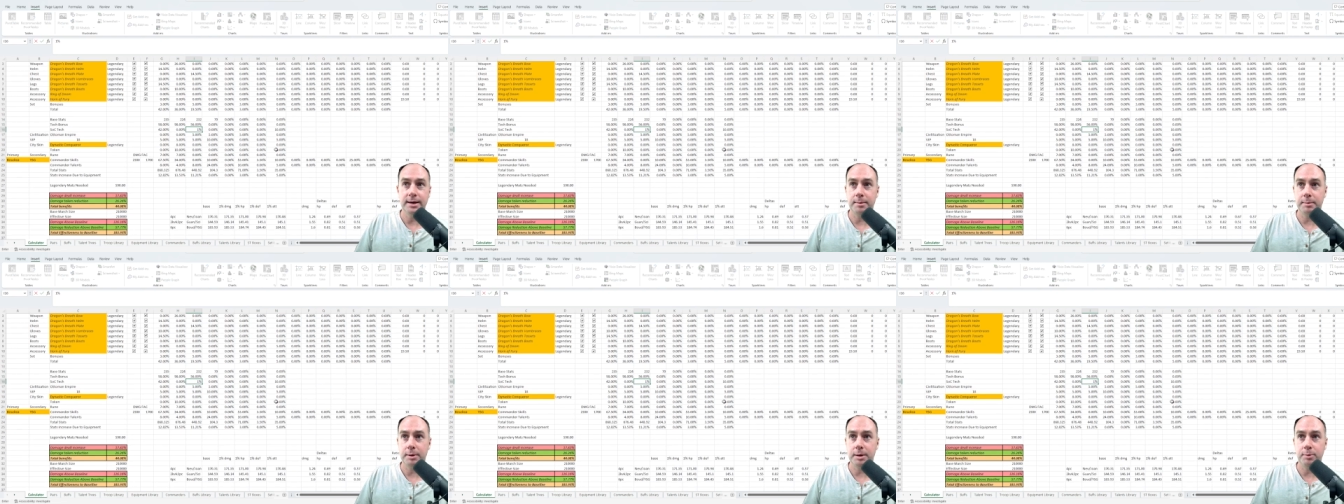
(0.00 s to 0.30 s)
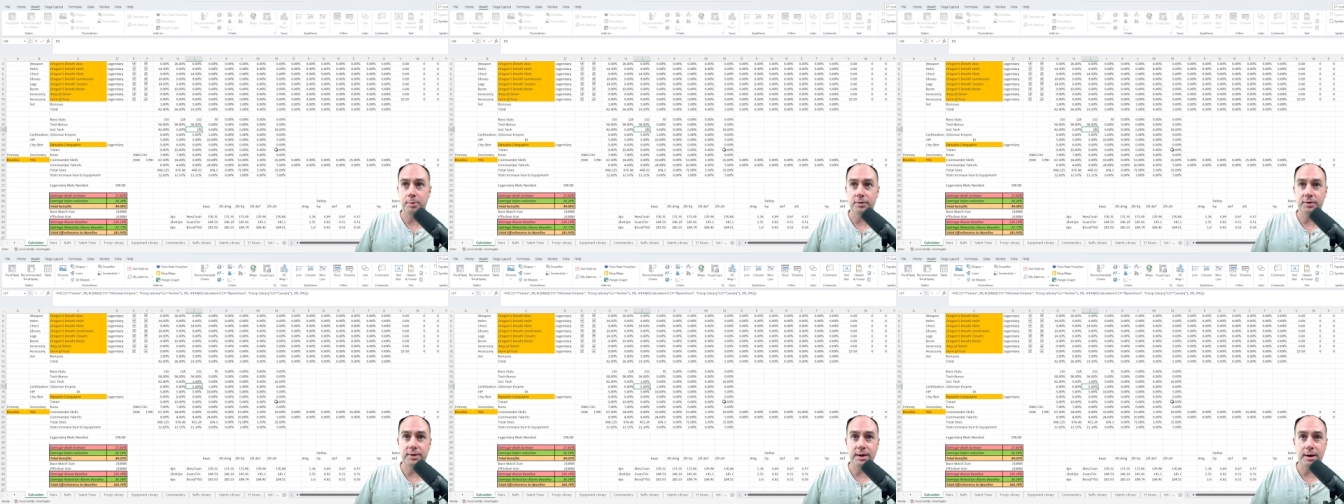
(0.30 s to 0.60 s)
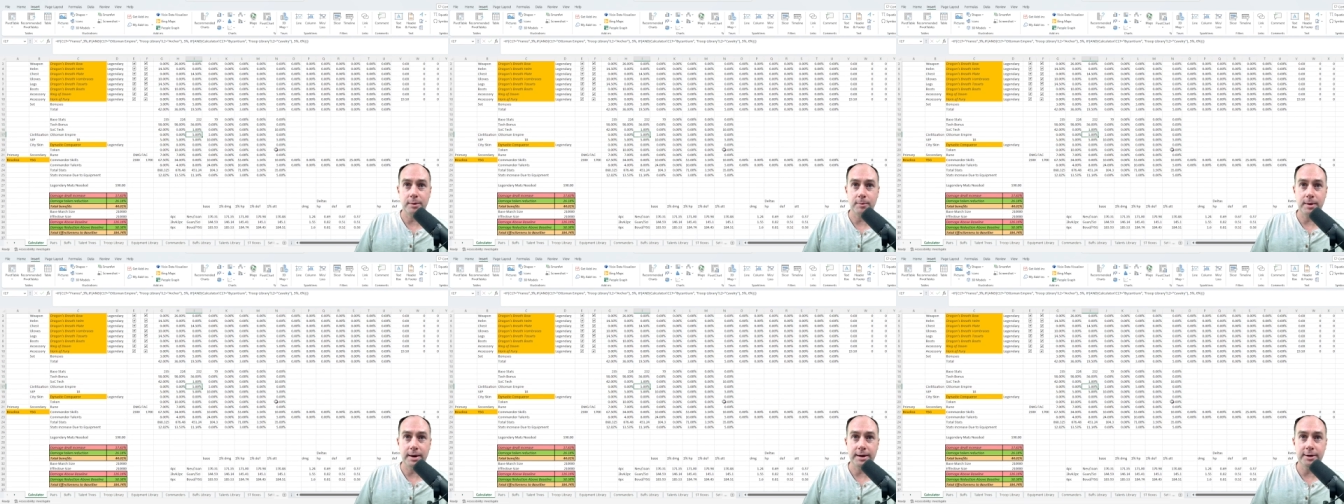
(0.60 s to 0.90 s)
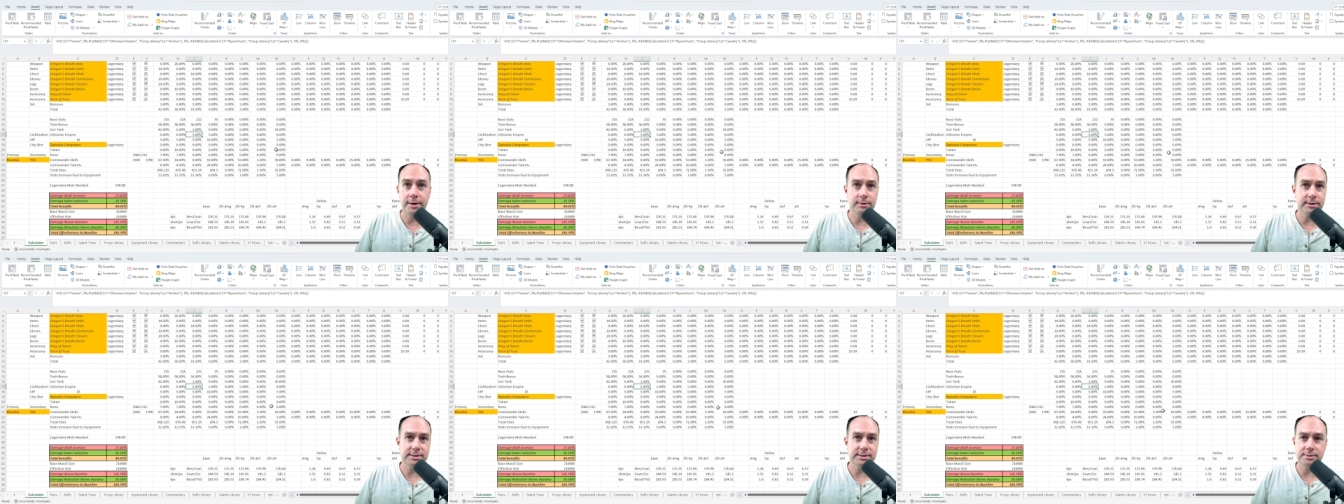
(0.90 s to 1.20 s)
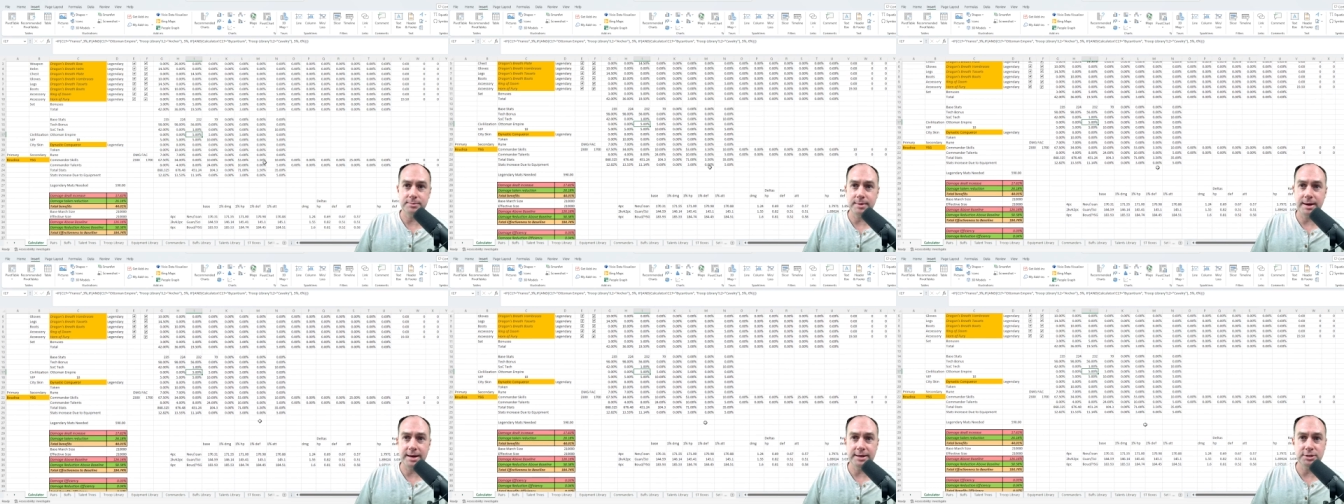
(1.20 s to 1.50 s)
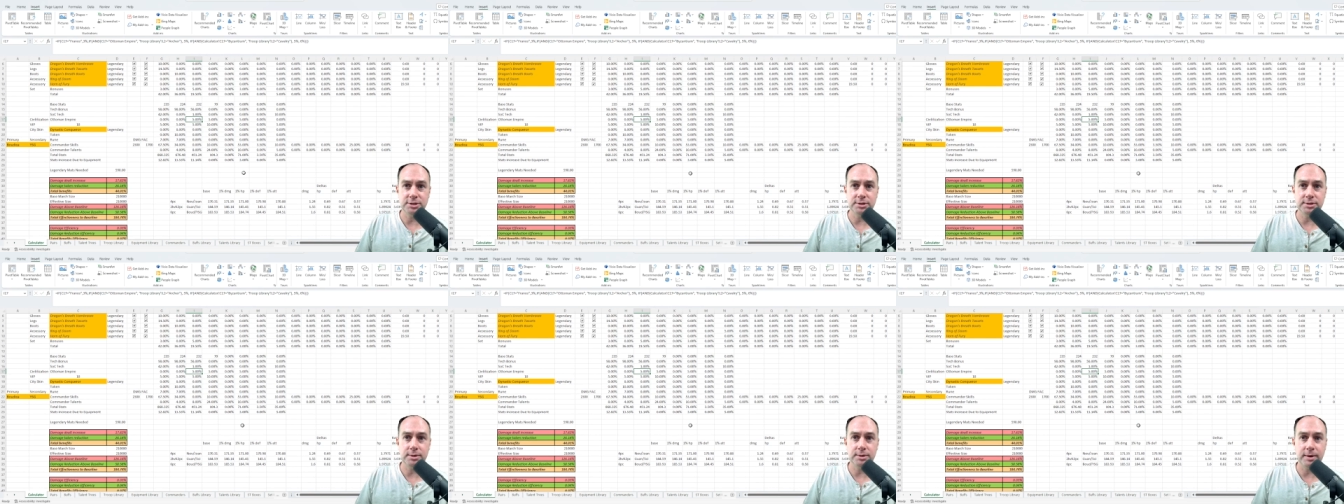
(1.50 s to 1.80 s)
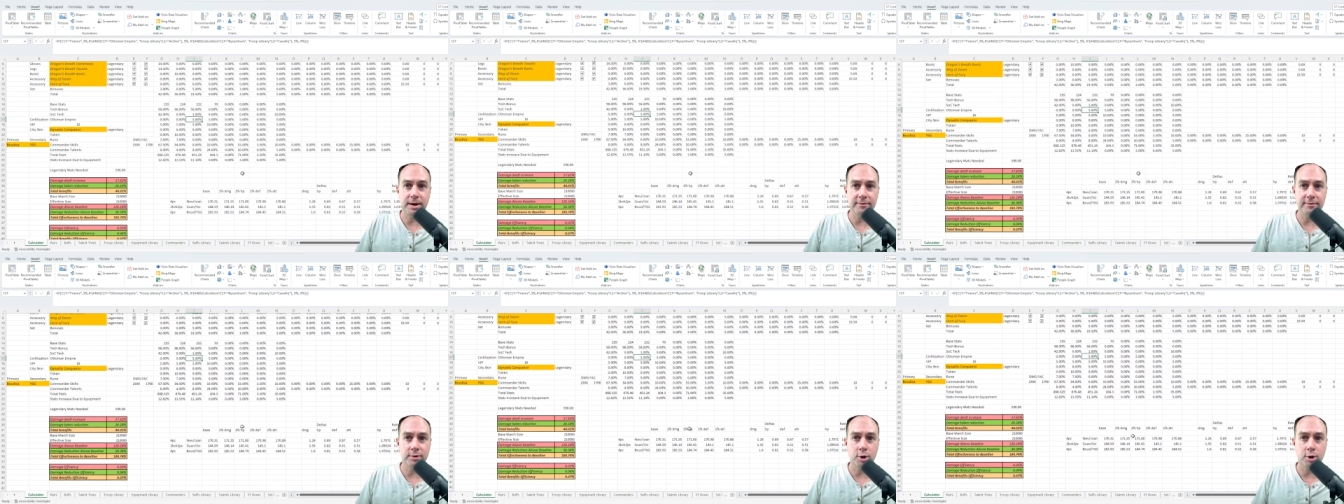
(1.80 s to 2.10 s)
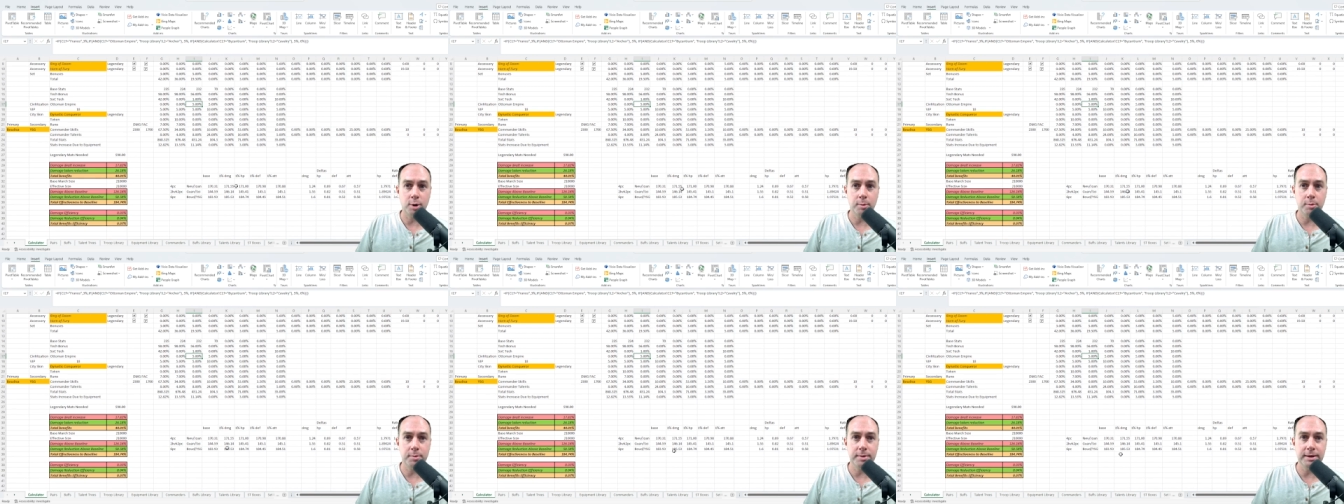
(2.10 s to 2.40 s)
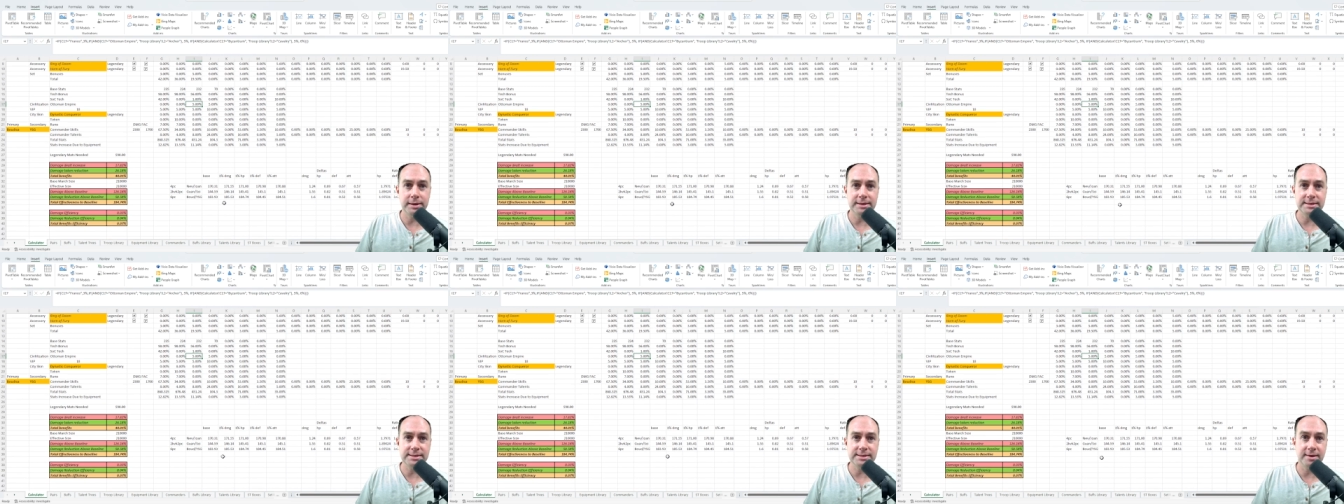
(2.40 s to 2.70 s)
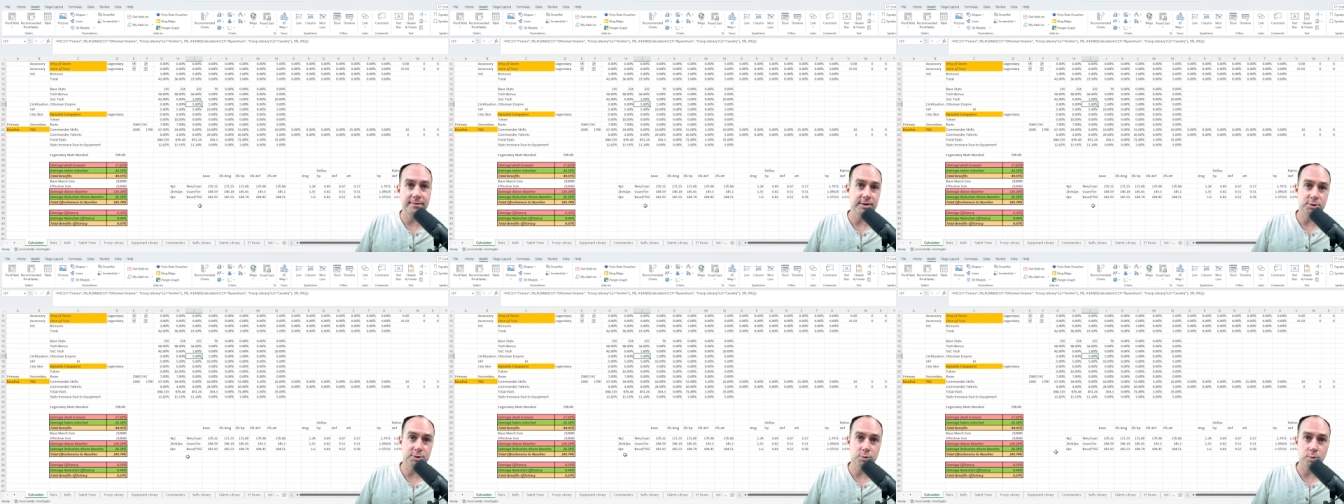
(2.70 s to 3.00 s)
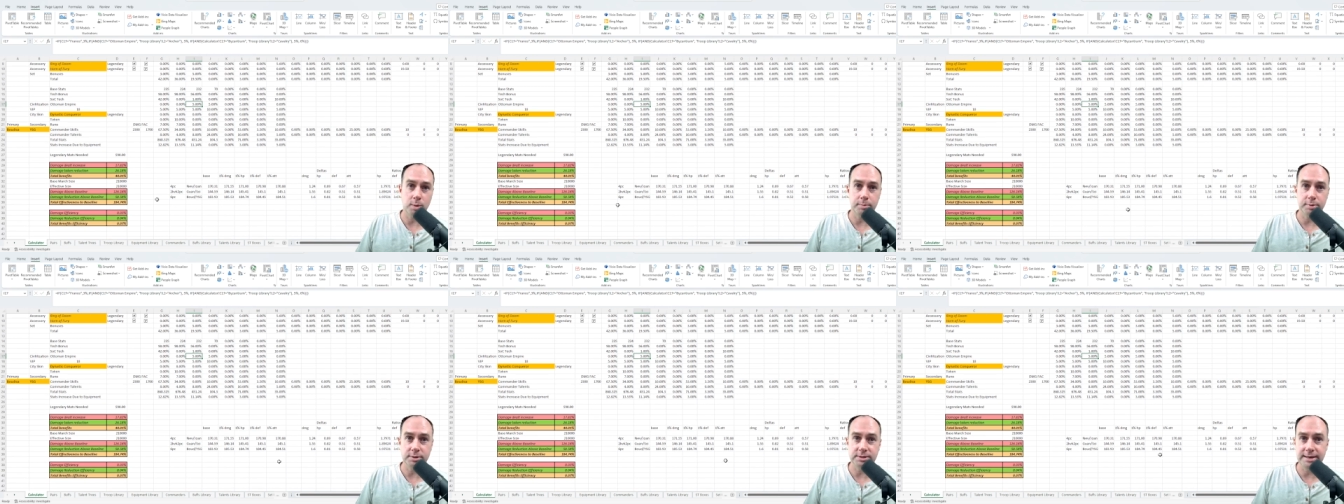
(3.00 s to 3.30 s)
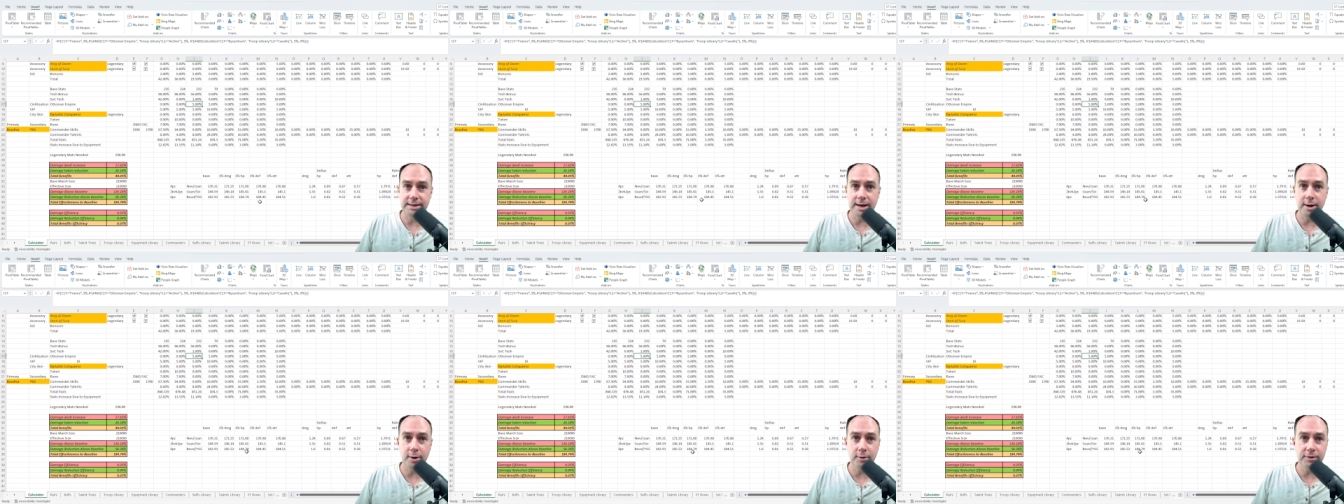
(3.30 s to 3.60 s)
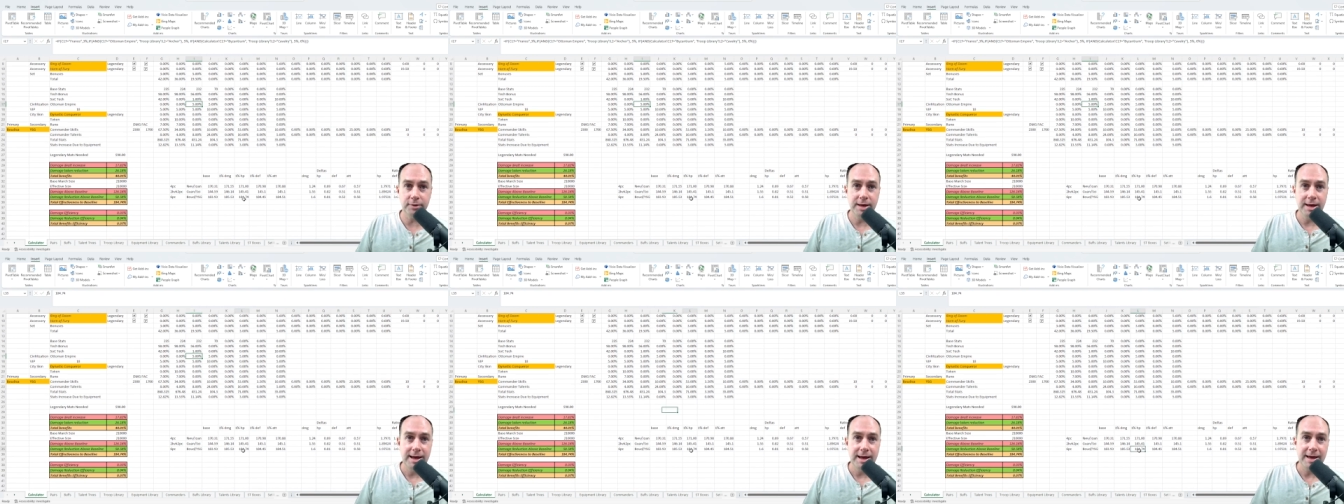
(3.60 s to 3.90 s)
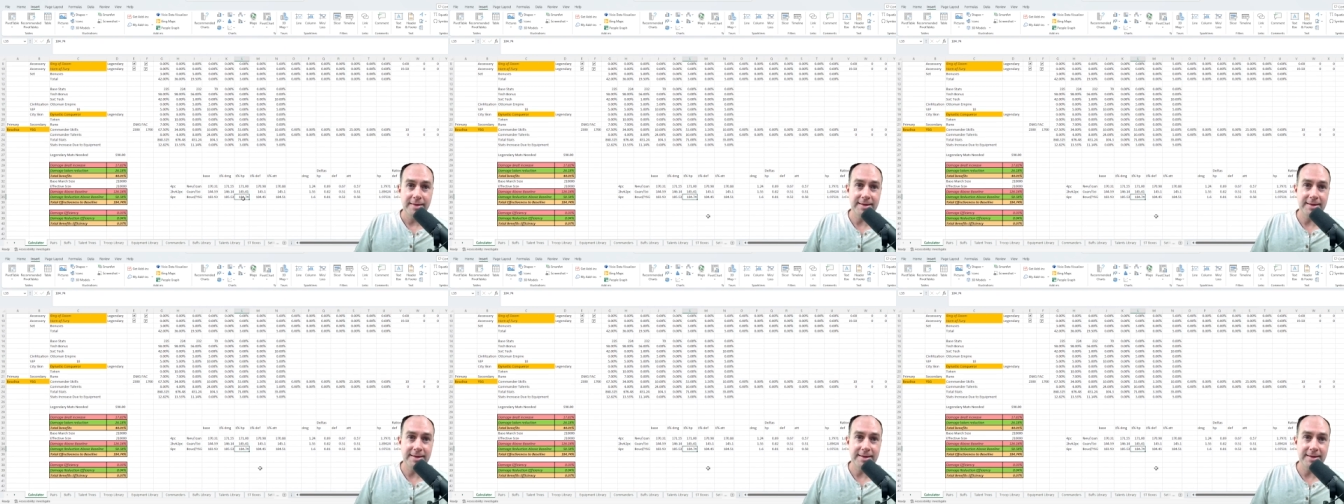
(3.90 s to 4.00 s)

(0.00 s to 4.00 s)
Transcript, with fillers: and I'm going to put that right here. Let's imagine that we have an armament that's giving us 1% health,